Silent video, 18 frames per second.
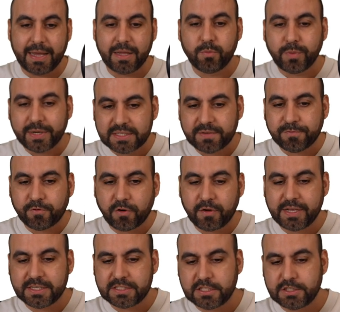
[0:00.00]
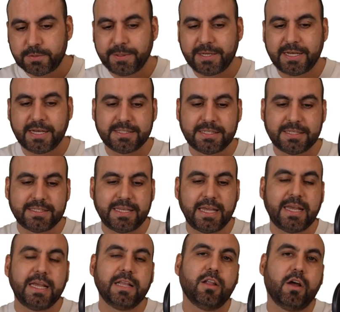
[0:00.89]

And reason for this is because it's taking